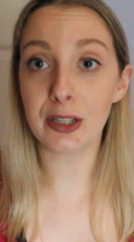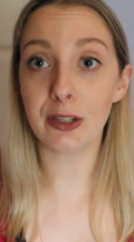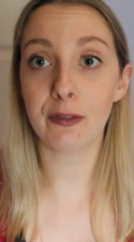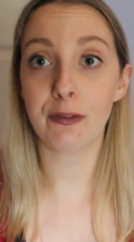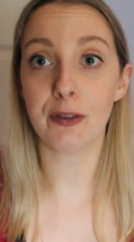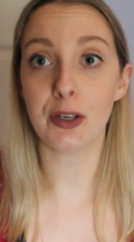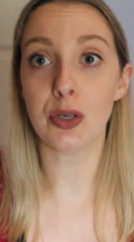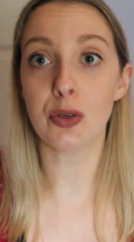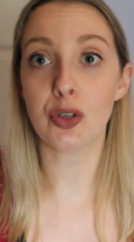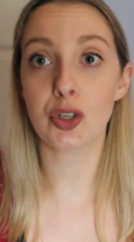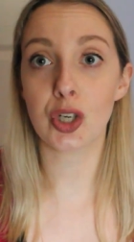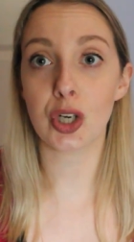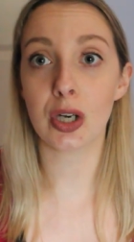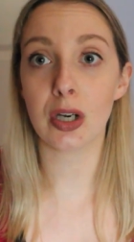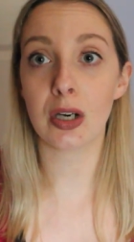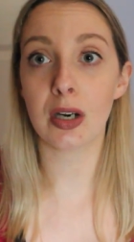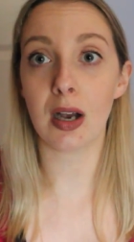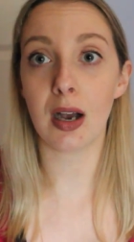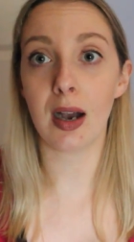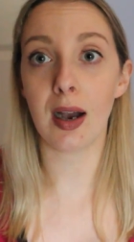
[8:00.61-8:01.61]
in the
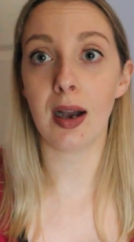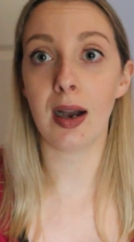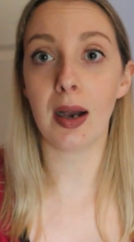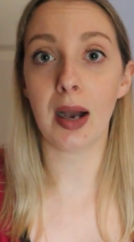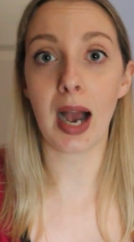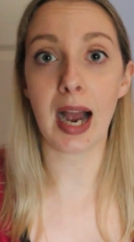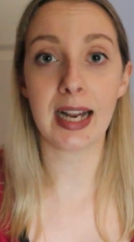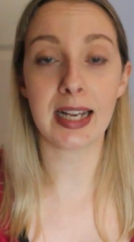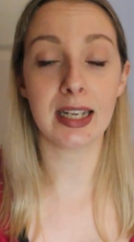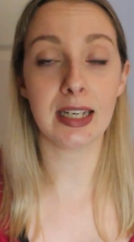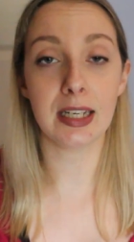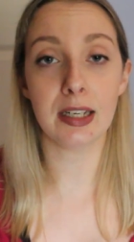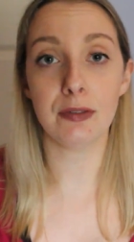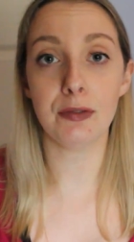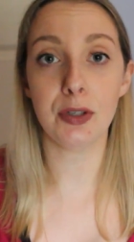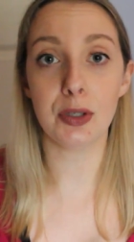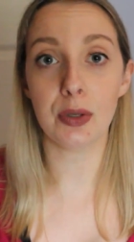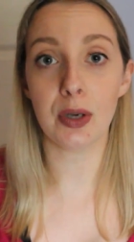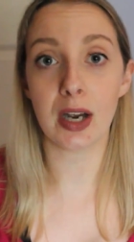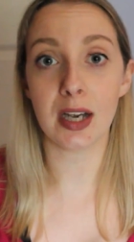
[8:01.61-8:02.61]
future uh, I can
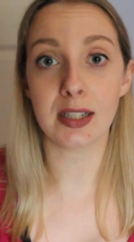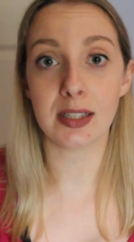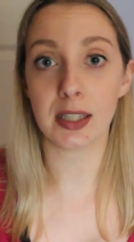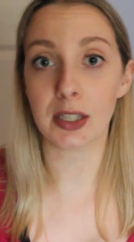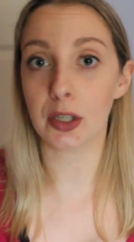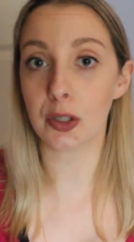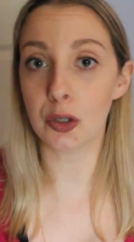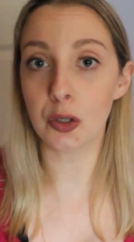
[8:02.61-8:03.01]
give you guys like a